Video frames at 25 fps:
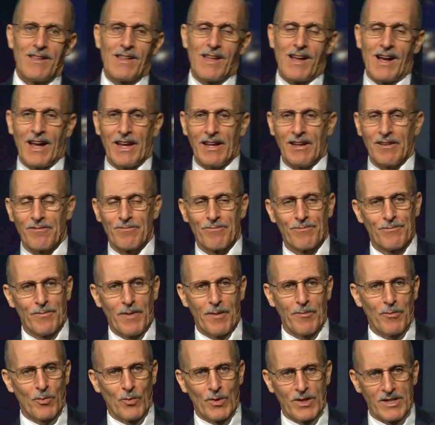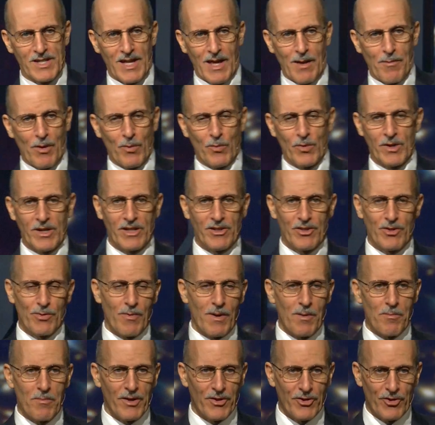I remember one time I went into
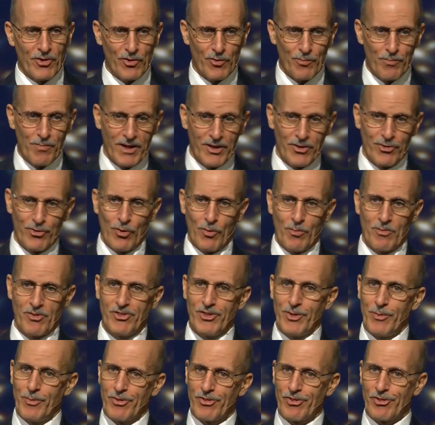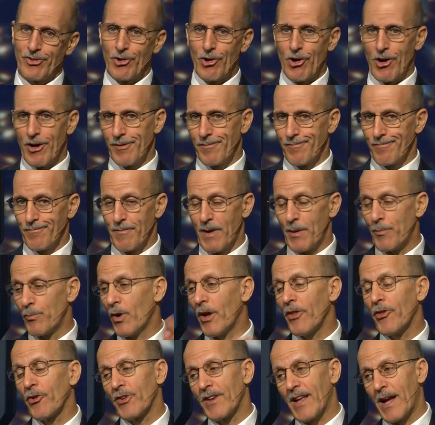my mother's bedroom and she was gone. My
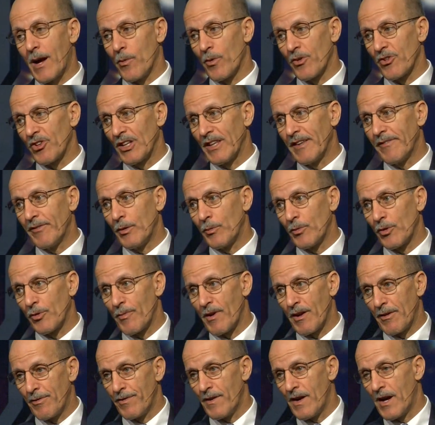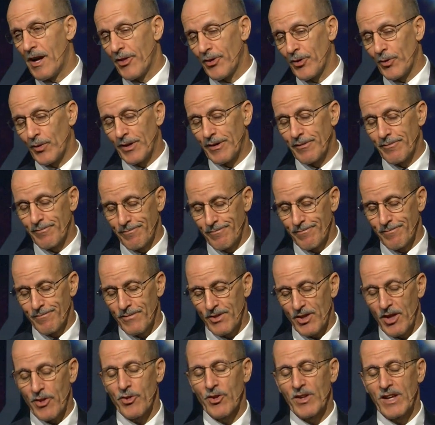brother now was living with my father in
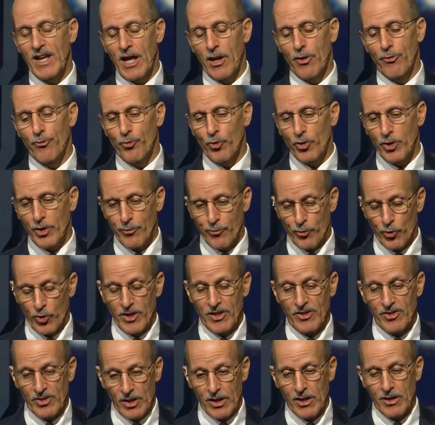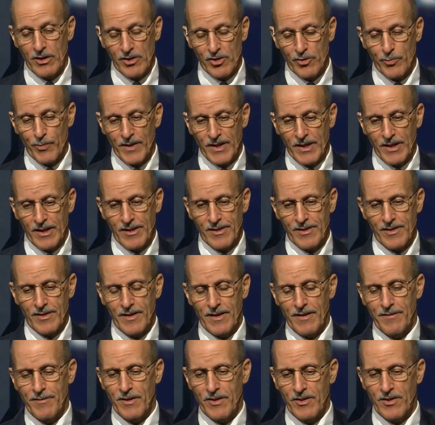Southern California for his lungs because
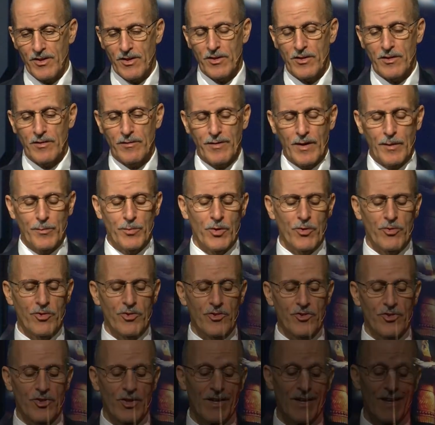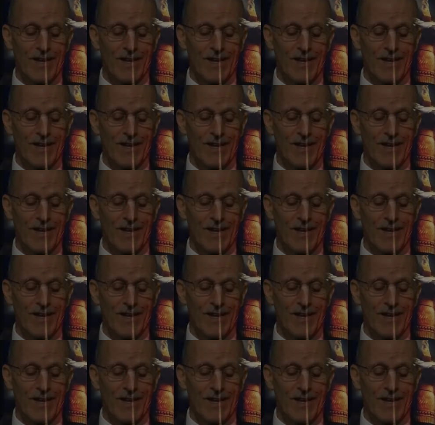of his cystic fibrosis.